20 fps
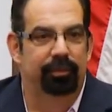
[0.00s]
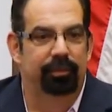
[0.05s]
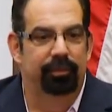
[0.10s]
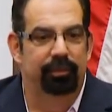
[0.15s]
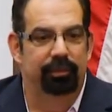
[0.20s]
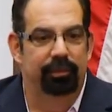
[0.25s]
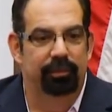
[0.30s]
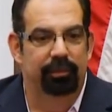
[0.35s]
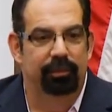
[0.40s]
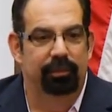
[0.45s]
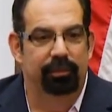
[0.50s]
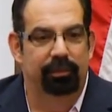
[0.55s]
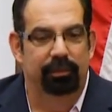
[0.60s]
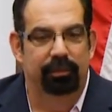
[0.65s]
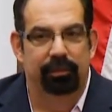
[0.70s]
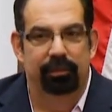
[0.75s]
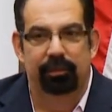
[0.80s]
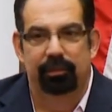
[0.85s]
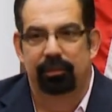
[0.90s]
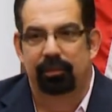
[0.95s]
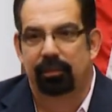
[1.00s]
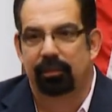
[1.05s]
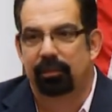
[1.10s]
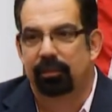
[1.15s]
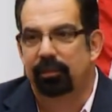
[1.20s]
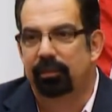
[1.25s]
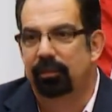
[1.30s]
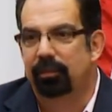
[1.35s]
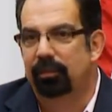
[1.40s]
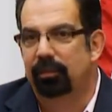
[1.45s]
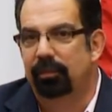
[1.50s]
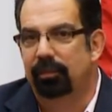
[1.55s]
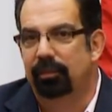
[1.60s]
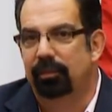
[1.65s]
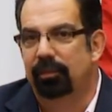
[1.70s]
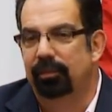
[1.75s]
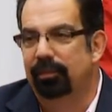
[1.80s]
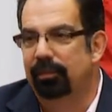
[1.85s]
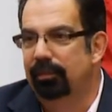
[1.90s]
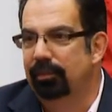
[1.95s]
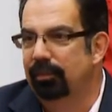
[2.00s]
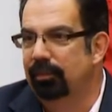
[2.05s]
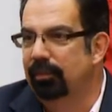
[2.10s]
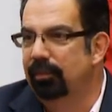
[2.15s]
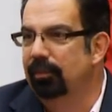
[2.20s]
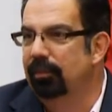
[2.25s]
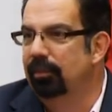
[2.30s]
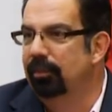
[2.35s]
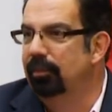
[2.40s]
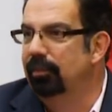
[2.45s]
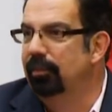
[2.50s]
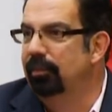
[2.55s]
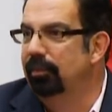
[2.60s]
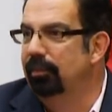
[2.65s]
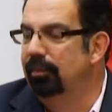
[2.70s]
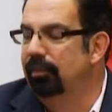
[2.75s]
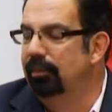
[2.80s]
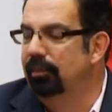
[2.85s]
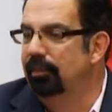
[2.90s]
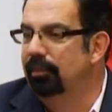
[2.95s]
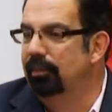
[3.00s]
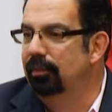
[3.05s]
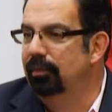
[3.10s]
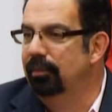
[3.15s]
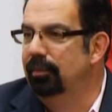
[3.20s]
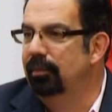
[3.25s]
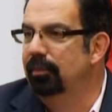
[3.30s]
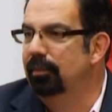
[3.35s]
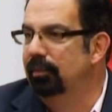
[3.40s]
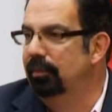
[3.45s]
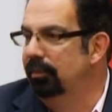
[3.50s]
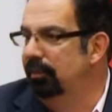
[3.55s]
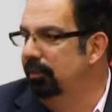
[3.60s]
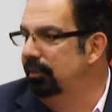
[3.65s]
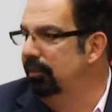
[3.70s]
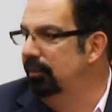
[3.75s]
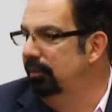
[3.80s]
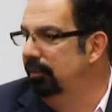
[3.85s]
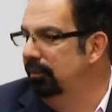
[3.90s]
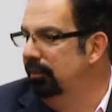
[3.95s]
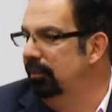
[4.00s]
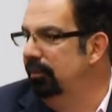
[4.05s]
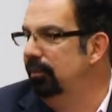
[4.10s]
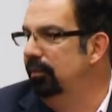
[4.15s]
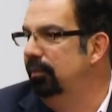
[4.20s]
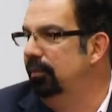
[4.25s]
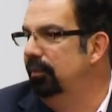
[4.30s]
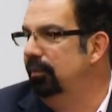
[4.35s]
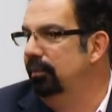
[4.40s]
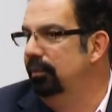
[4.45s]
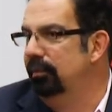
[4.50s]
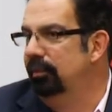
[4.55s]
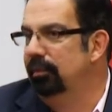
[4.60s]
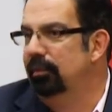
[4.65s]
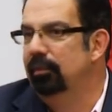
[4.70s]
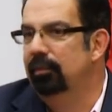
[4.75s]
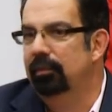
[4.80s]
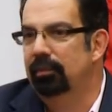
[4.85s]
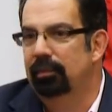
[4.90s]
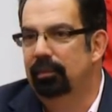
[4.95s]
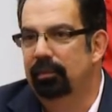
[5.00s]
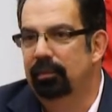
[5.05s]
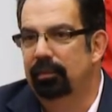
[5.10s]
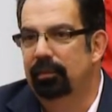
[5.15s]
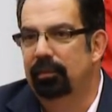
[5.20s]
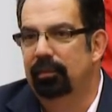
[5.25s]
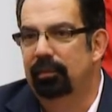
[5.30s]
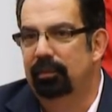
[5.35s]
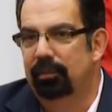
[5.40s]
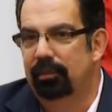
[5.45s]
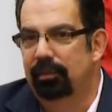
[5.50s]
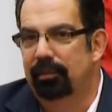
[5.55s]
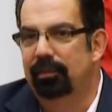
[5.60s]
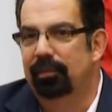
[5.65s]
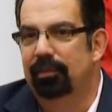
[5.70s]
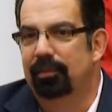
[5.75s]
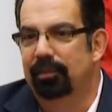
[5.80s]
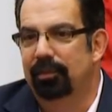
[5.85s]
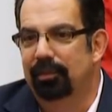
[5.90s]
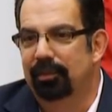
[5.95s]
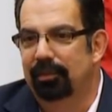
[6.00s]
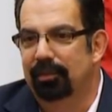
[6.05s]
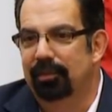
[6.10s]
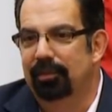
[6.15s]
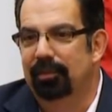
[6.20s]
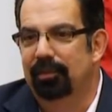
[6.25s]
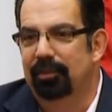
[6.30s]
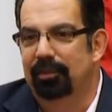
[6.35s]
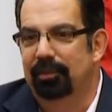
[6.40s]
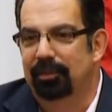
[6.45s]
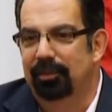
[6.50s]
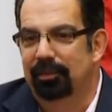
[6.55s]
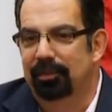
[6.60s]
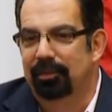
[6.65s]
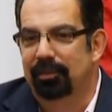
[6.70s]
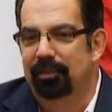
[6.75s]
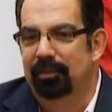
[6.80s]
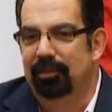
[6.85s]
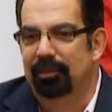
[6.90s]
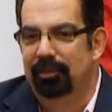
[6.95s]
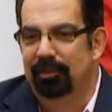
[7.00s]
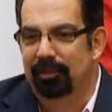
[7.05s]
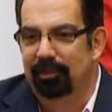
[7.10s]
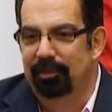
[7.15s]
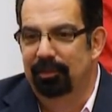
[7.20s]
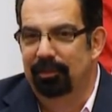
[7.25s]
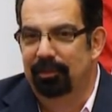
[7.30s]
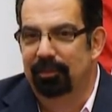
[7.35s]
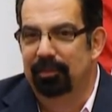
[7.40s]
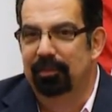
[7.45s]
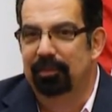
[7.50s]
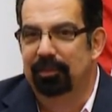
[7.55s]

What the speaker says: This person isn't speaking.